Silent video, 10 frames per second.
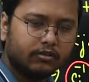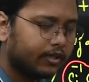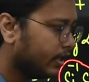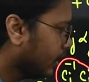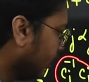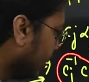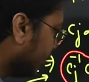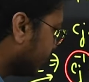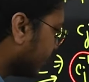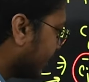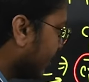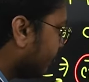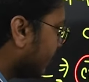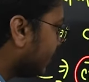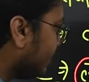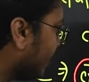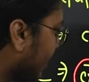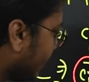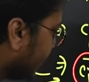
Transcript: Okay, so conversely part,